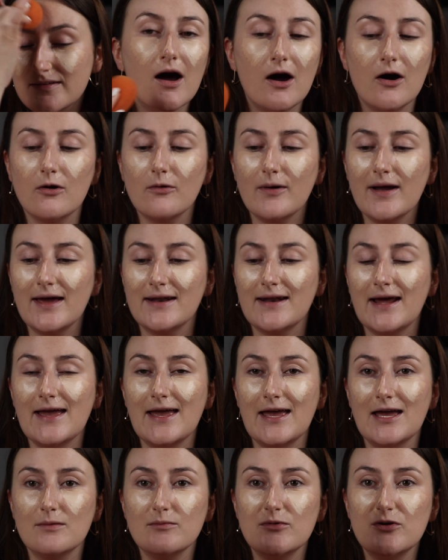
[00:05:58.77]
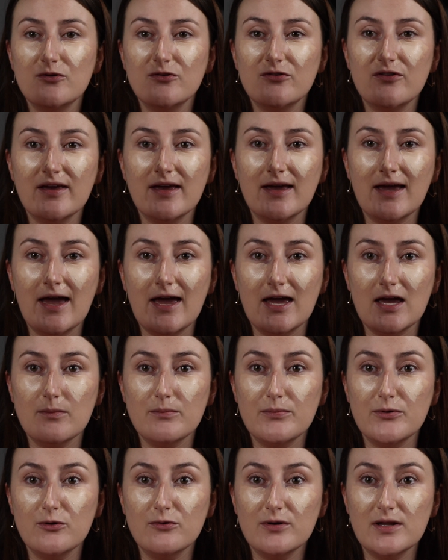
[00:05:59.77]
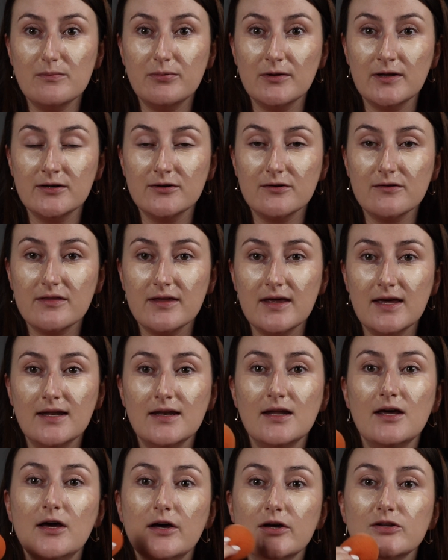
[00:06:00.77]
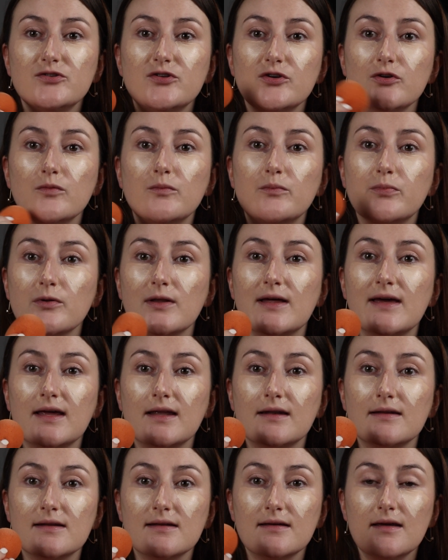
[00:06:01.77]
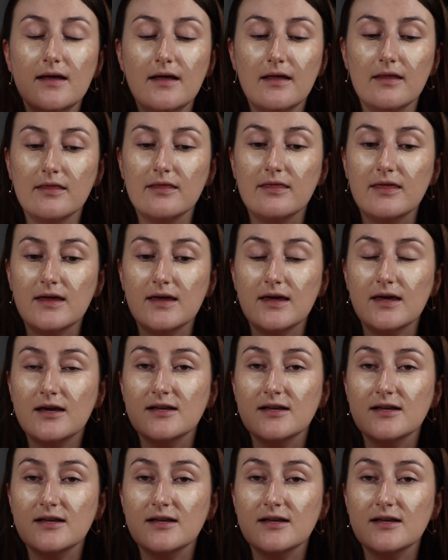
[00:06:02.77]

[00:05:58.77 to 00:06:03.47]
Oh, and I am using a beauty blender then to blend the